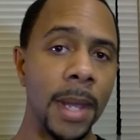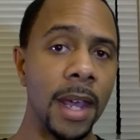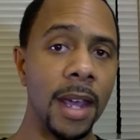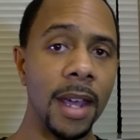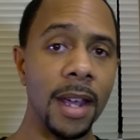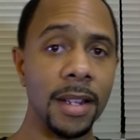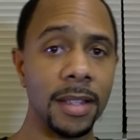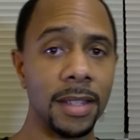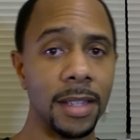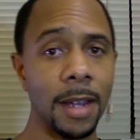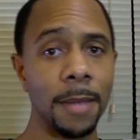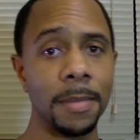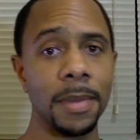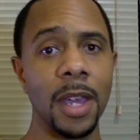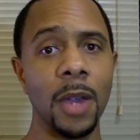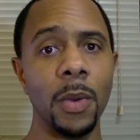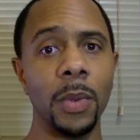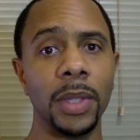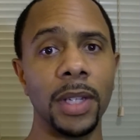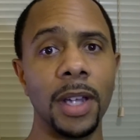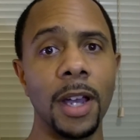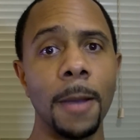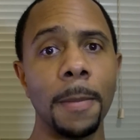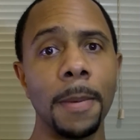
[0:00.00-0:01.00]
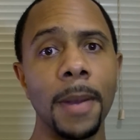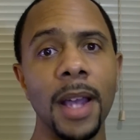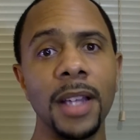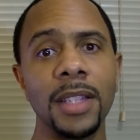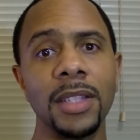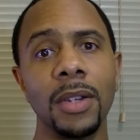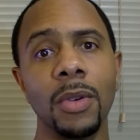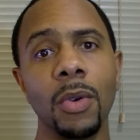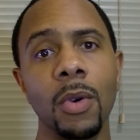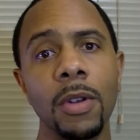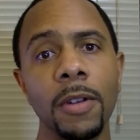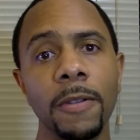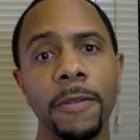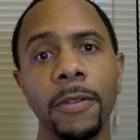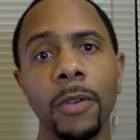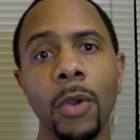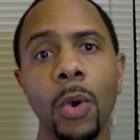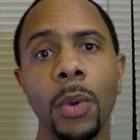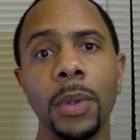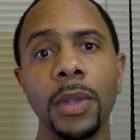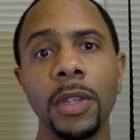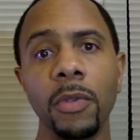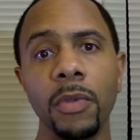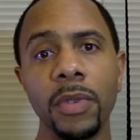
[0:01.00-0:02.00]
And same thing with the uplights that are on the
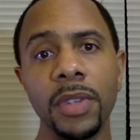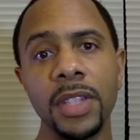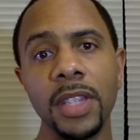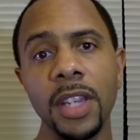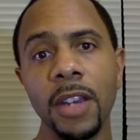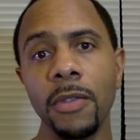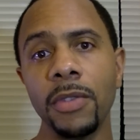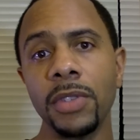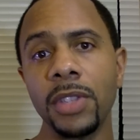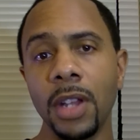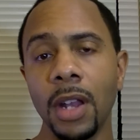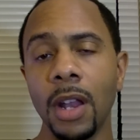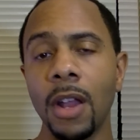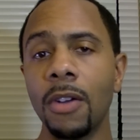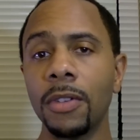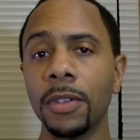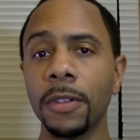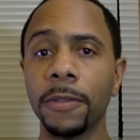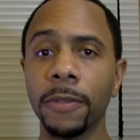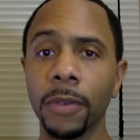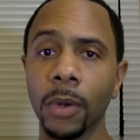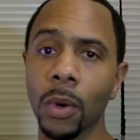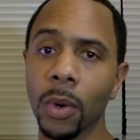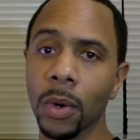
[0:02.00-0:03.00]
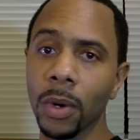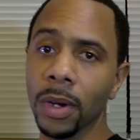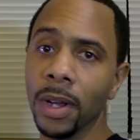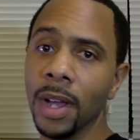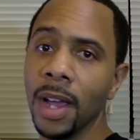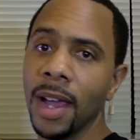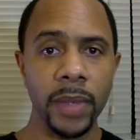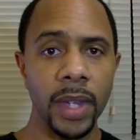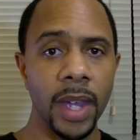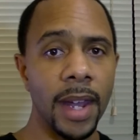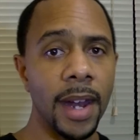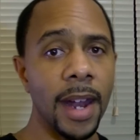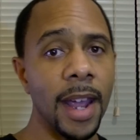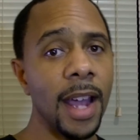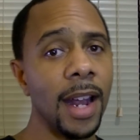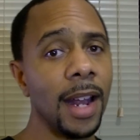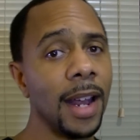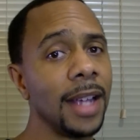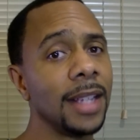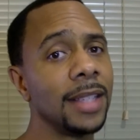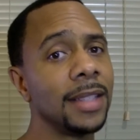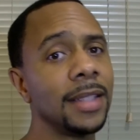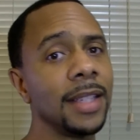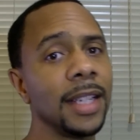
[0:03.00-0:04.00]
floor, with the receivers along the floor. And I had
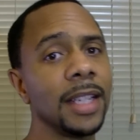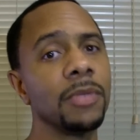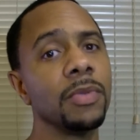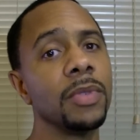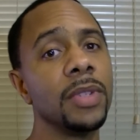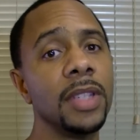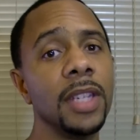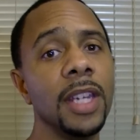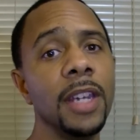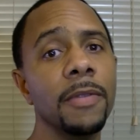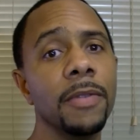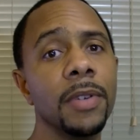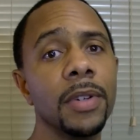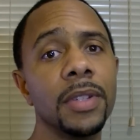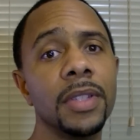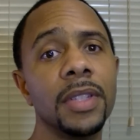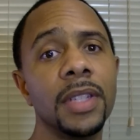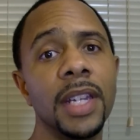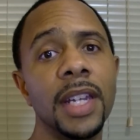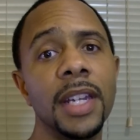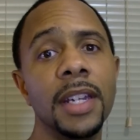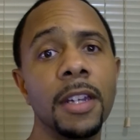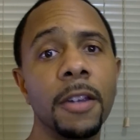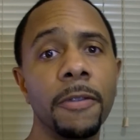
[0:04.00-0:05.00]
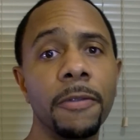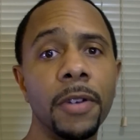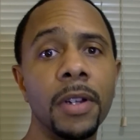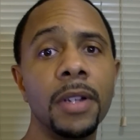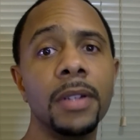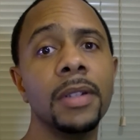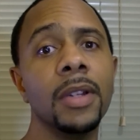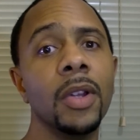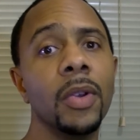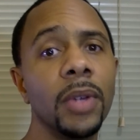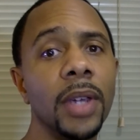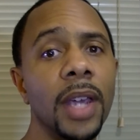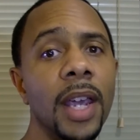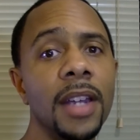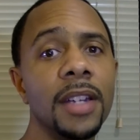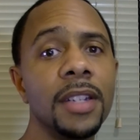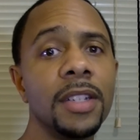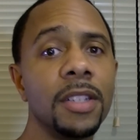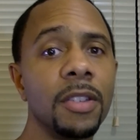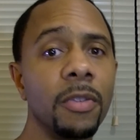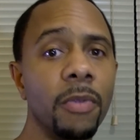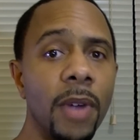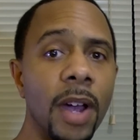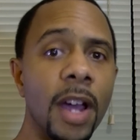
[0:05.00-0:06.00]
like six receivers in different
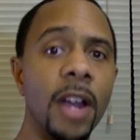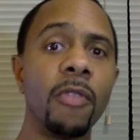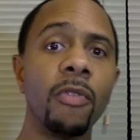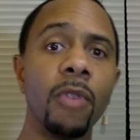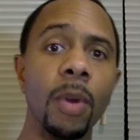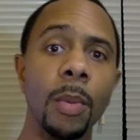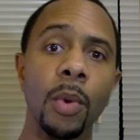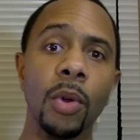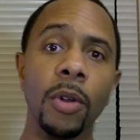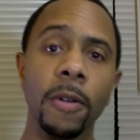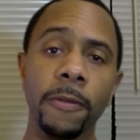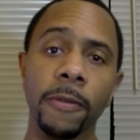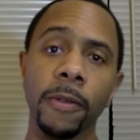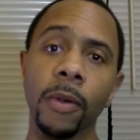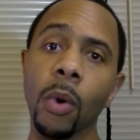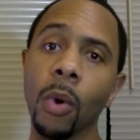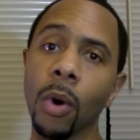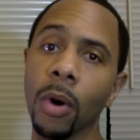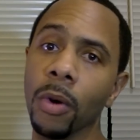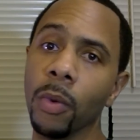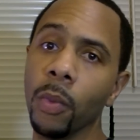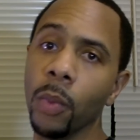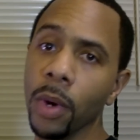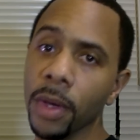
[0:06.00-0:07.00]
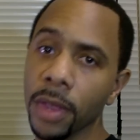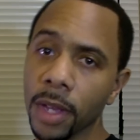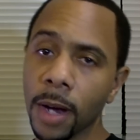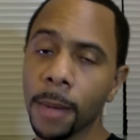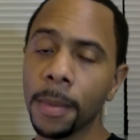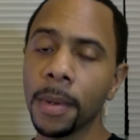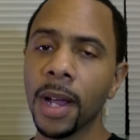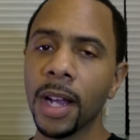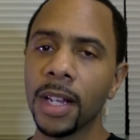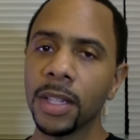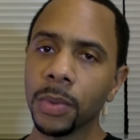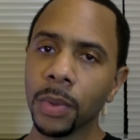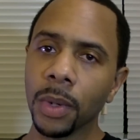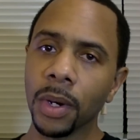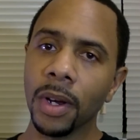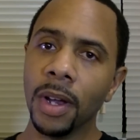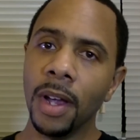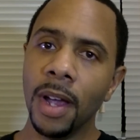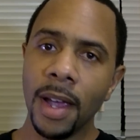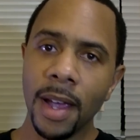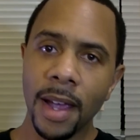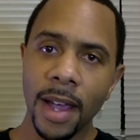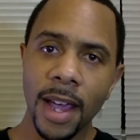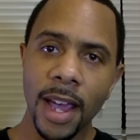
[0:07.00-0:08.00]
locations around the room on the floor where the uplights were.
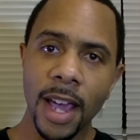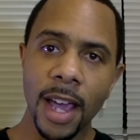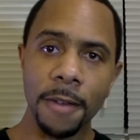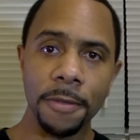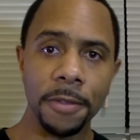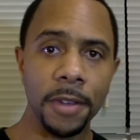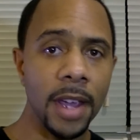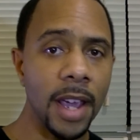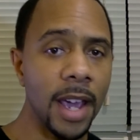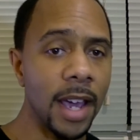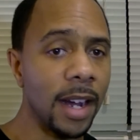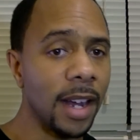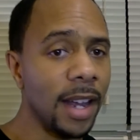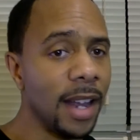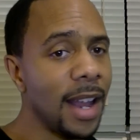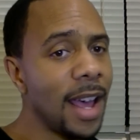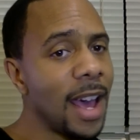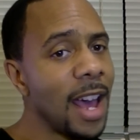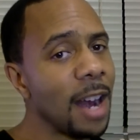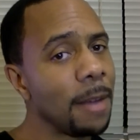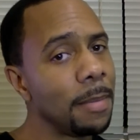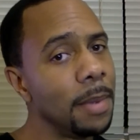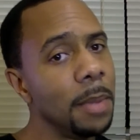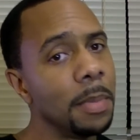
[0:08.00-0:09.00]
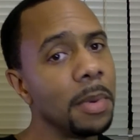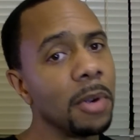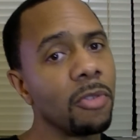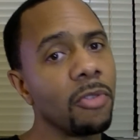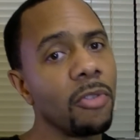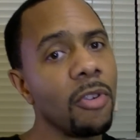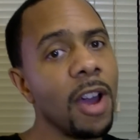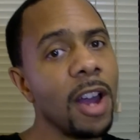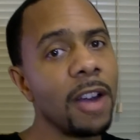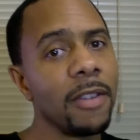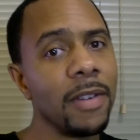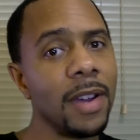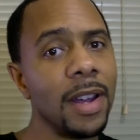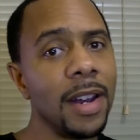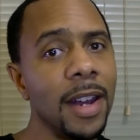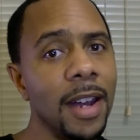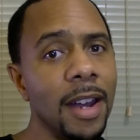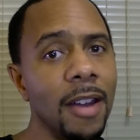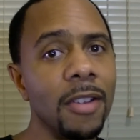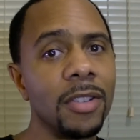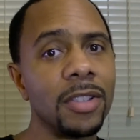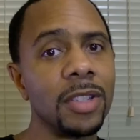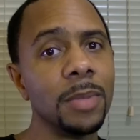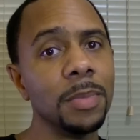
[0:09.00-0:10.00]
And if you had a lot of people crowding around that
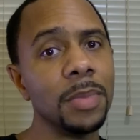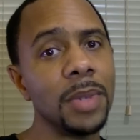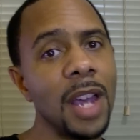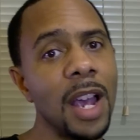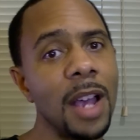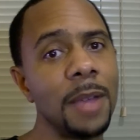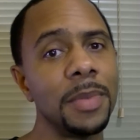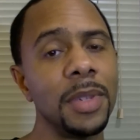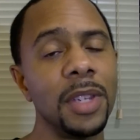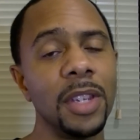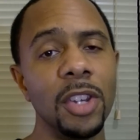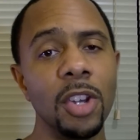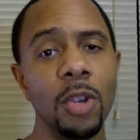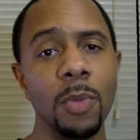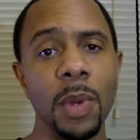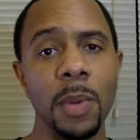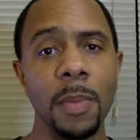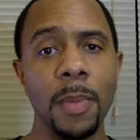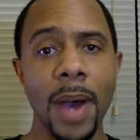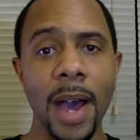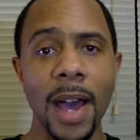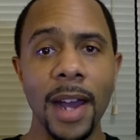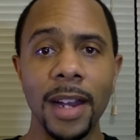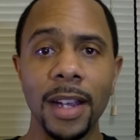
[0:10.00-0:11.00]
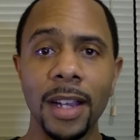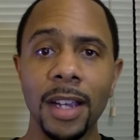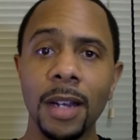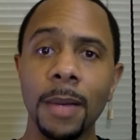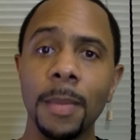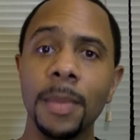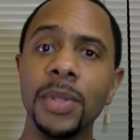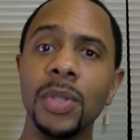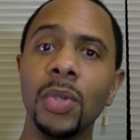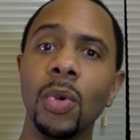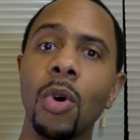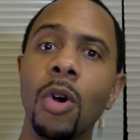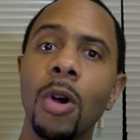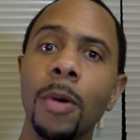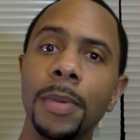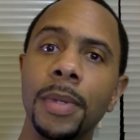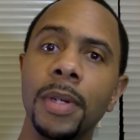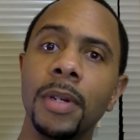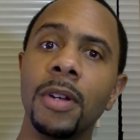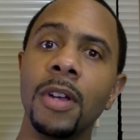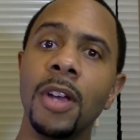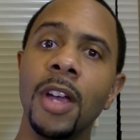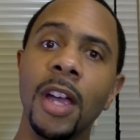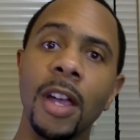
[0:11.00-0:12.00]
area, sometimes the human body can absorb
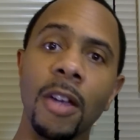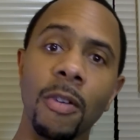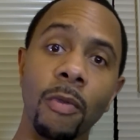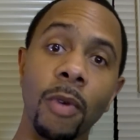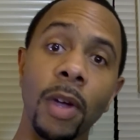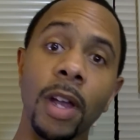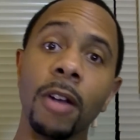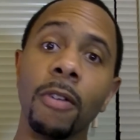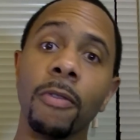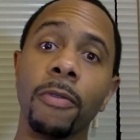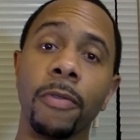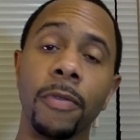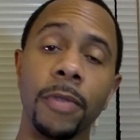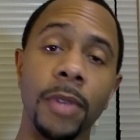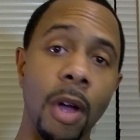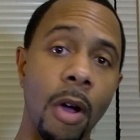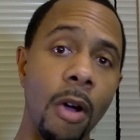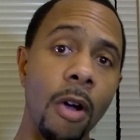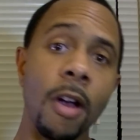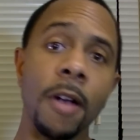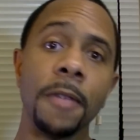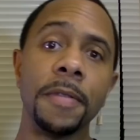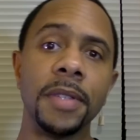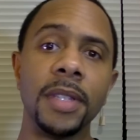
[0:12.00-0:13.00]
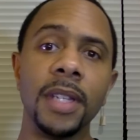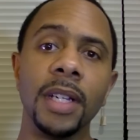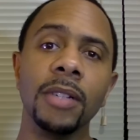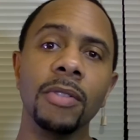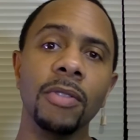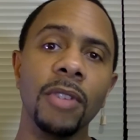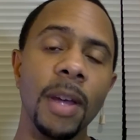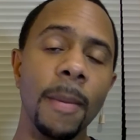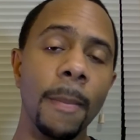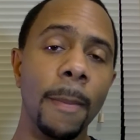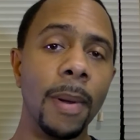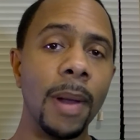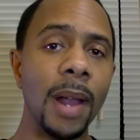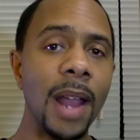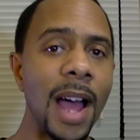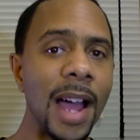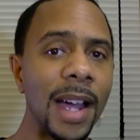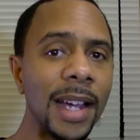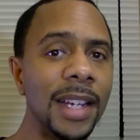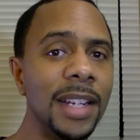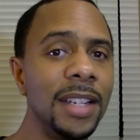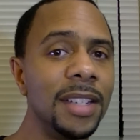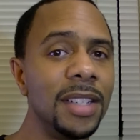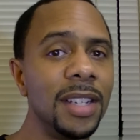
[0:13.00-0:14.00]
the radio, the RF signal and
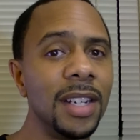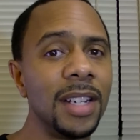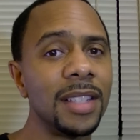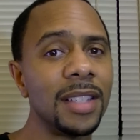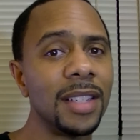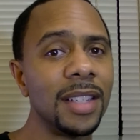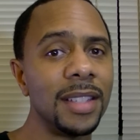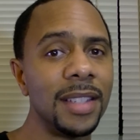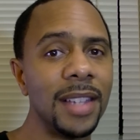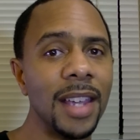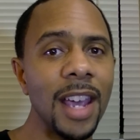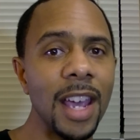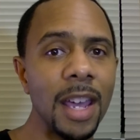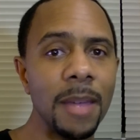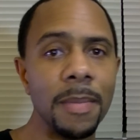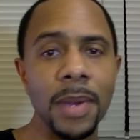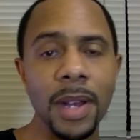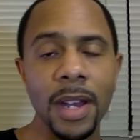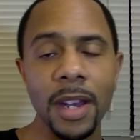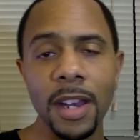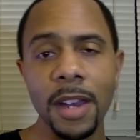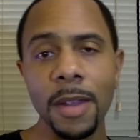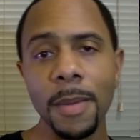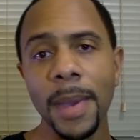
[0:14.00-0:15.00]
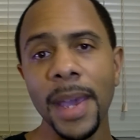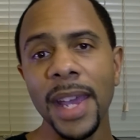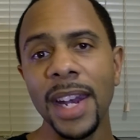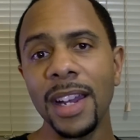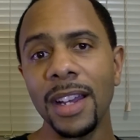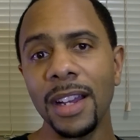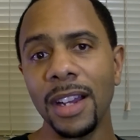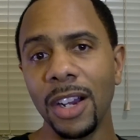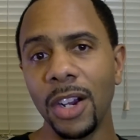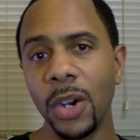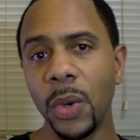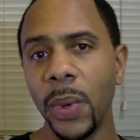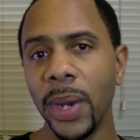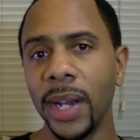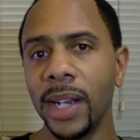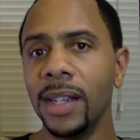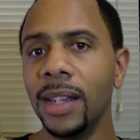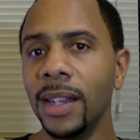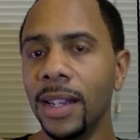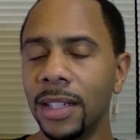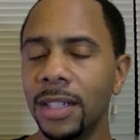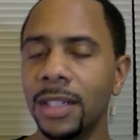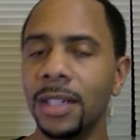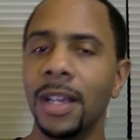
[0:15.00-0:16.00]
block it just a tad bit and it made a, a quick
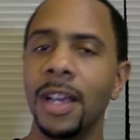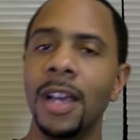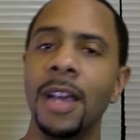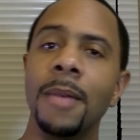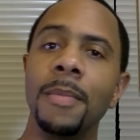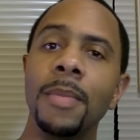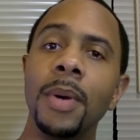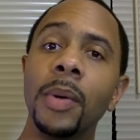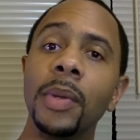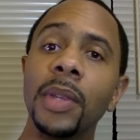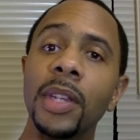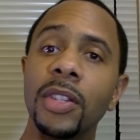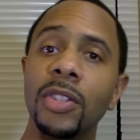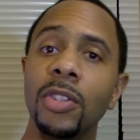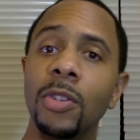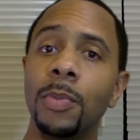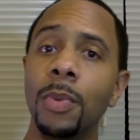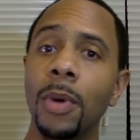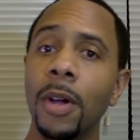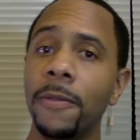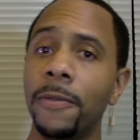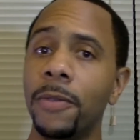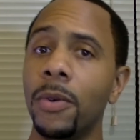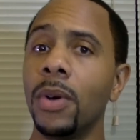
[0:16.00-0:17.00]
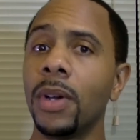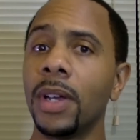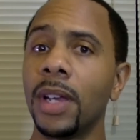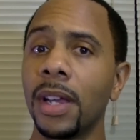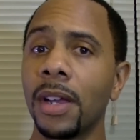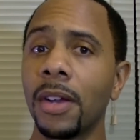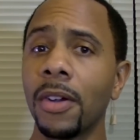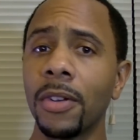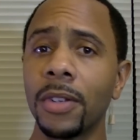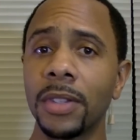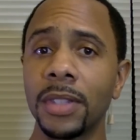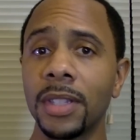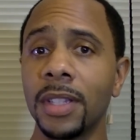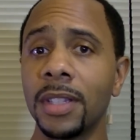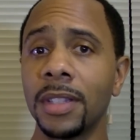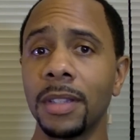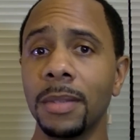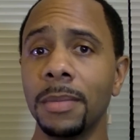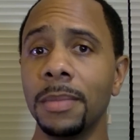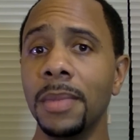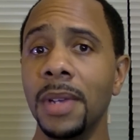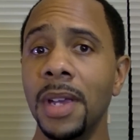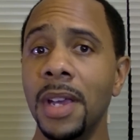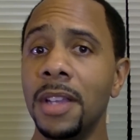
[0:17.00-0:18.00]
glitch. But with the 2.4 gigahertz
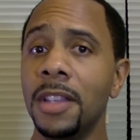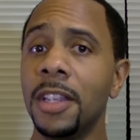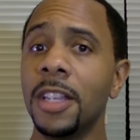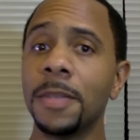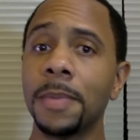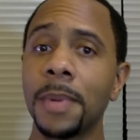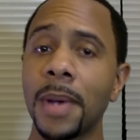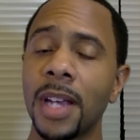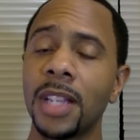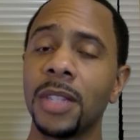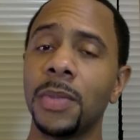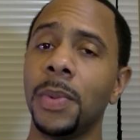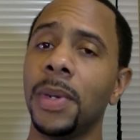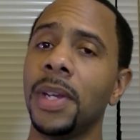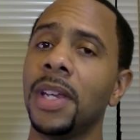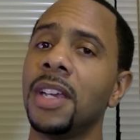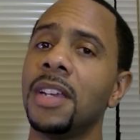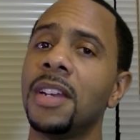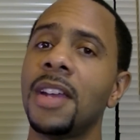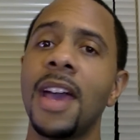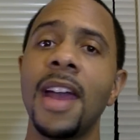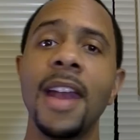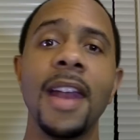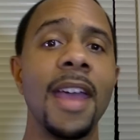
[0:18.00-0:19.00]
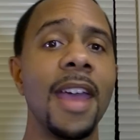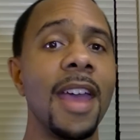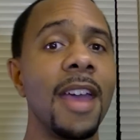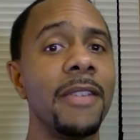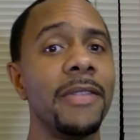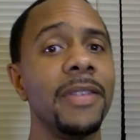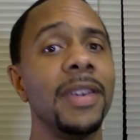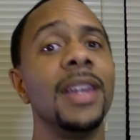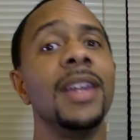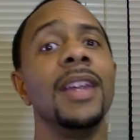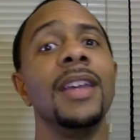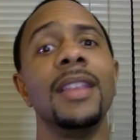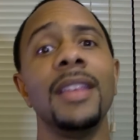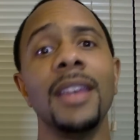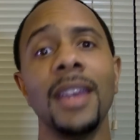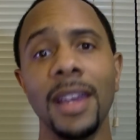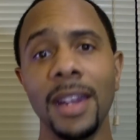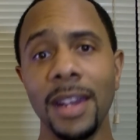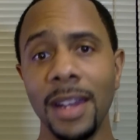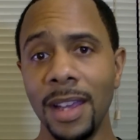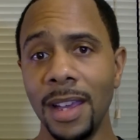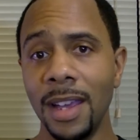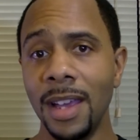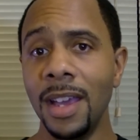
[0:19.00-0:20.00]
system this past weekend, I didn't have any of that.